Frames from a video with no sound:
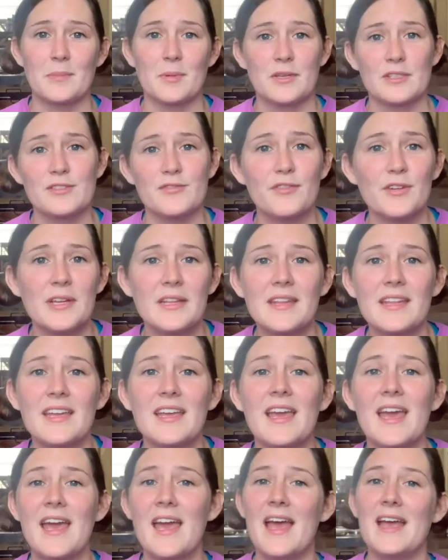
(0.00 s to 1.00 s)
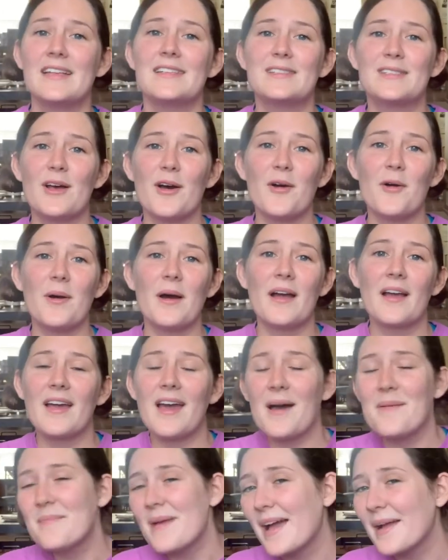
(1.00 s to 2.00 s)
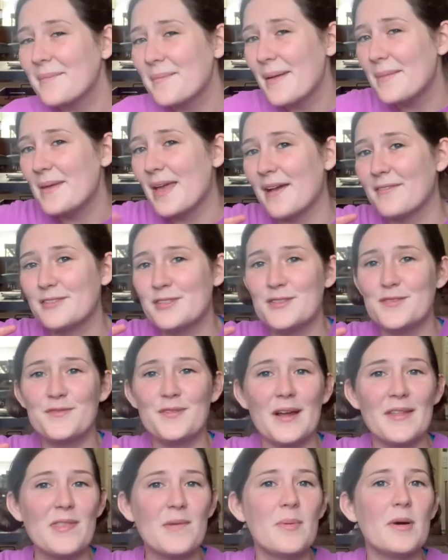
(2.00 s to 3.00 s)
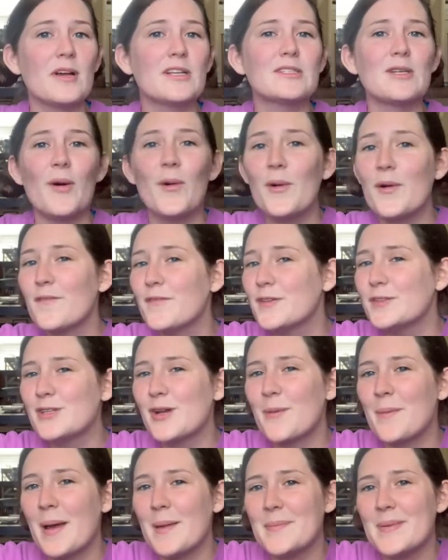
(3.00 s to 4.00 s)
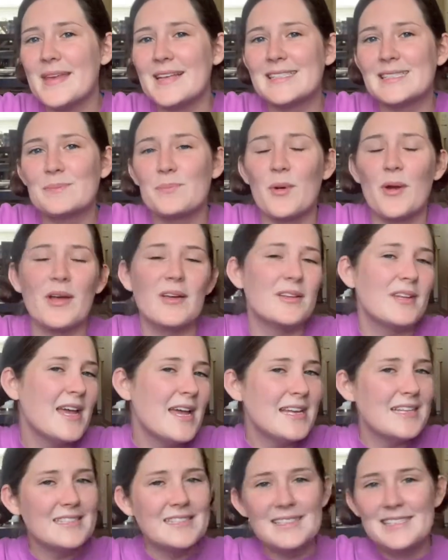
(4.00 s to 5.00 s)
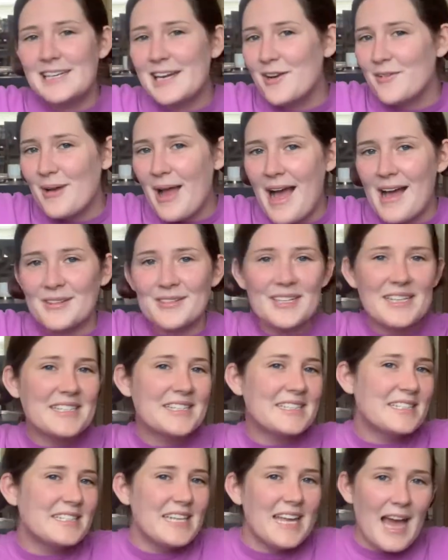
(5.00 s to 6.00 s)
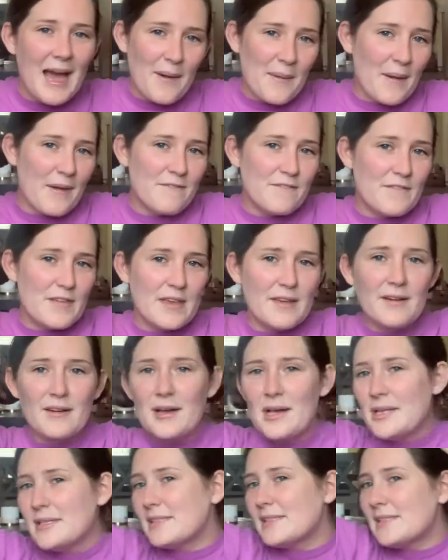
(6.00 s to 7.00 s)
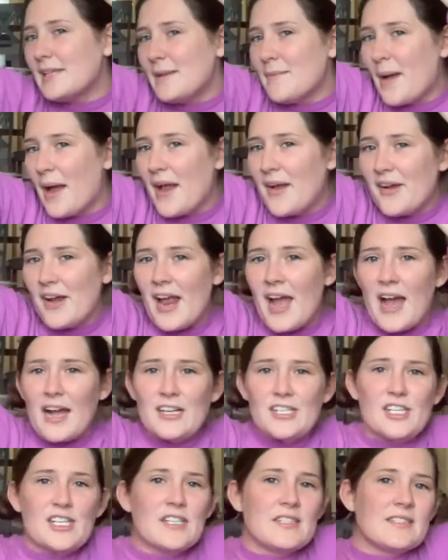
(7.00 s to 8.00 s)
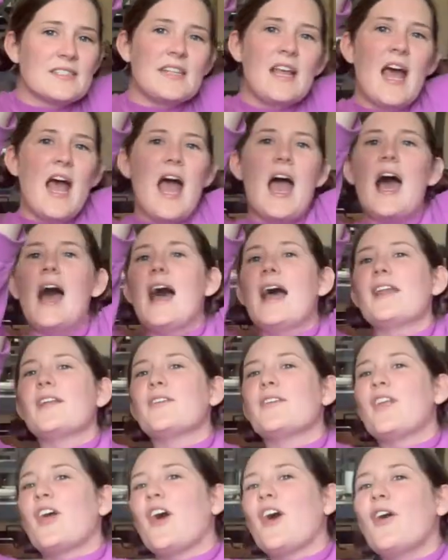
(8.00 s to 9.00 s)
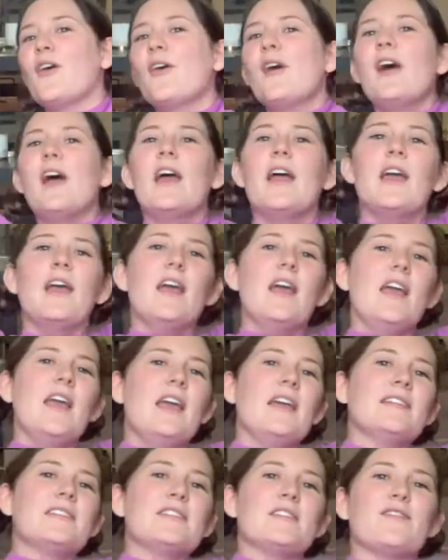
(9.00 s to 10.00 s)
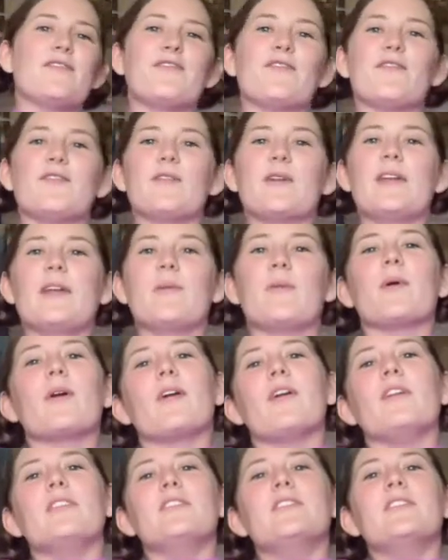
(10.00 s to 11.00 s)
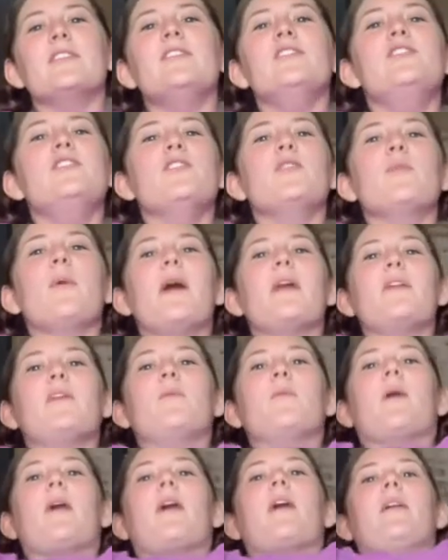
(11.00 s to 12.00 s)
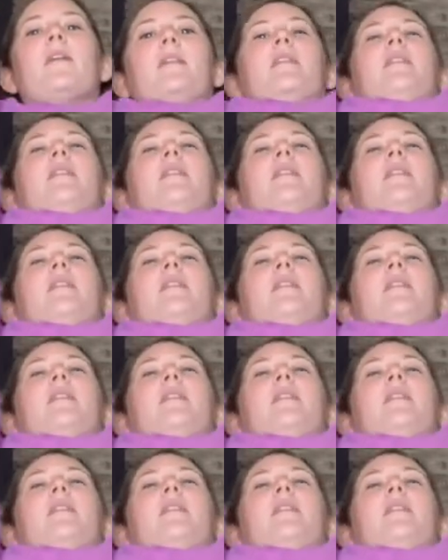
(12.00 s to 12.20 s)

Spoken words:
the books freely. So come back maybe after you've read the books, or if you don't mind being spoiled, stick around, see how I feel, see my reactions. I don't know. It's a free world. Do what you want.